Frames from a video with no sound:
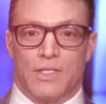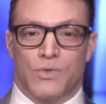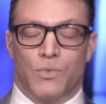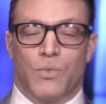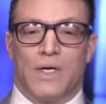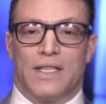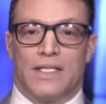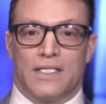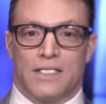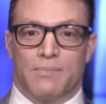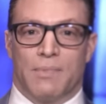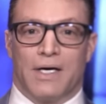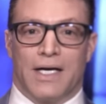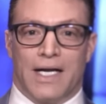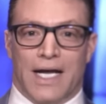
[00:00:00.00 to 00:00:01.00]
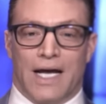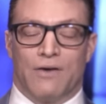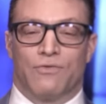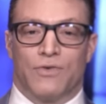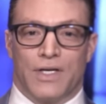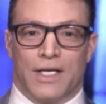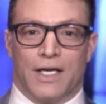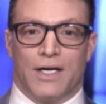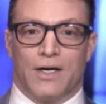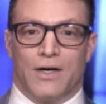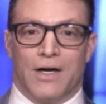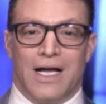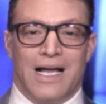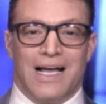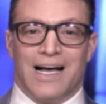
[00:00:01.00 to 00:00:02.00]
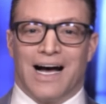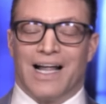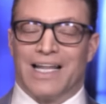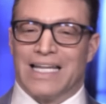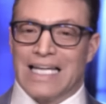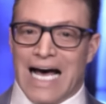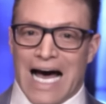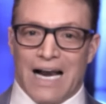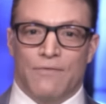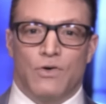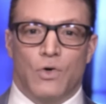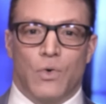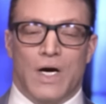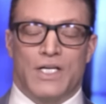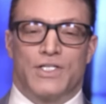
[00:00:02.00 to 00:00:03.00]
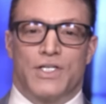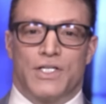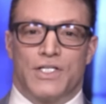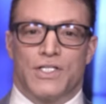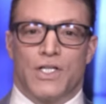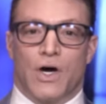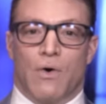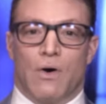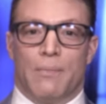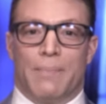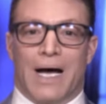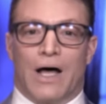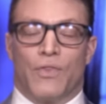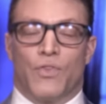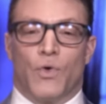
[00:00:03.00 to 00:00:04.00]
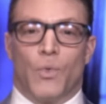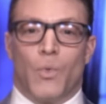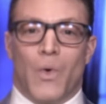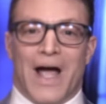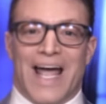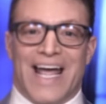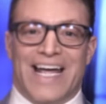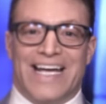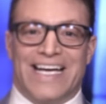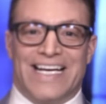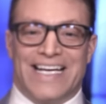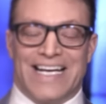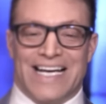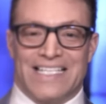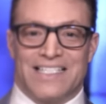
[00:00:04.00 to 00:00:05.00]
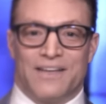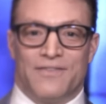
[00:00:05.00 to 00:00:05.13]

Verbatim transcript: And the tale of his precipitous fall from grace would leave Wall Street and the world in disbelief.